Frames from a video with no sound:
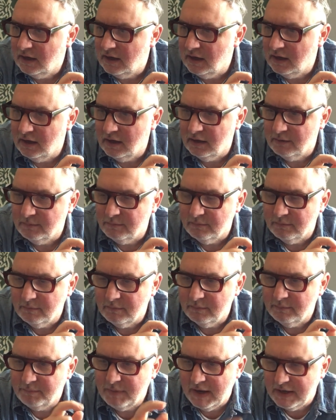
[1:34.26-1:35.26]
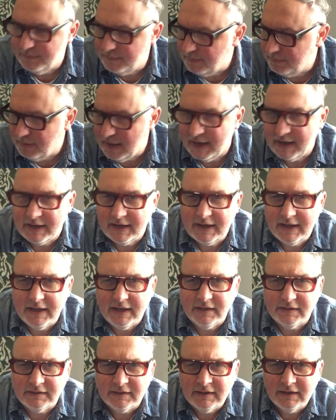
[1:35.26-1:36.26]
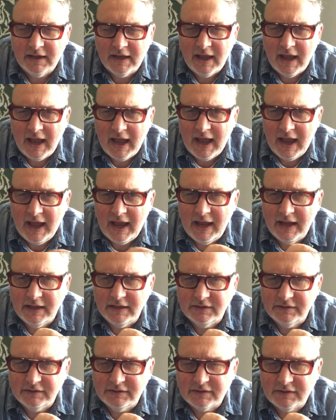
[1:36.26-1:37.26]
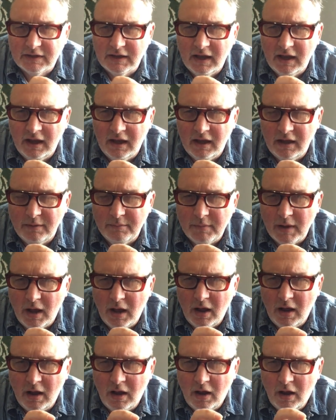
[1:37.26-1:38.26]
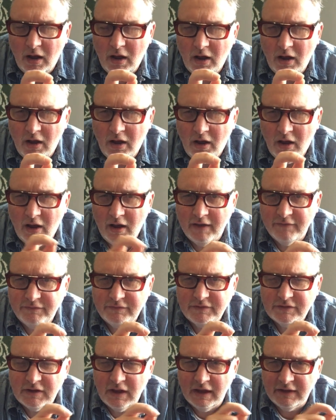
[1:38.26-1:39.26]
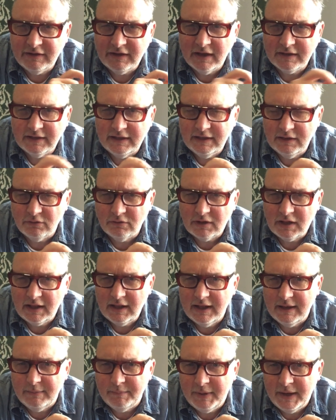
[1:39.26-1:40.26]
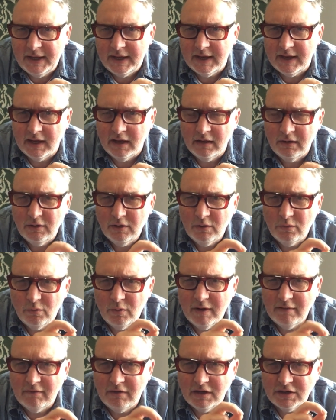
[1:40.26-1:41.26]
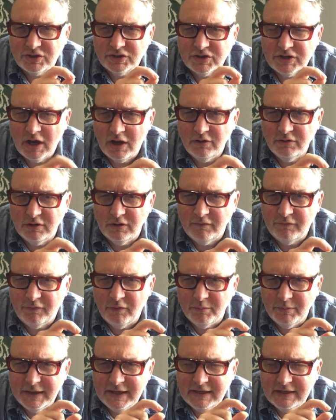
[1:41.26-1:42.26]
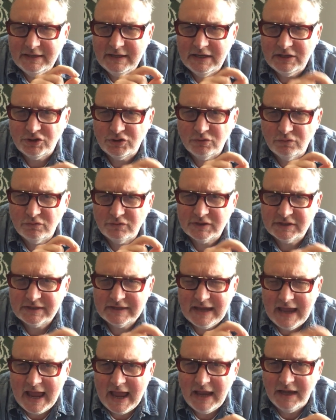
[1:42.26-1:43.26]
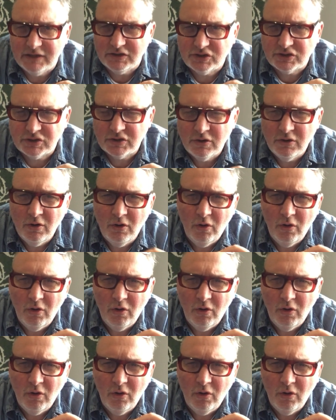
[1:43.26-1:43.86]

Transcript: um, baby blanket and um, I've done a little clip here where I show you from the initial sketch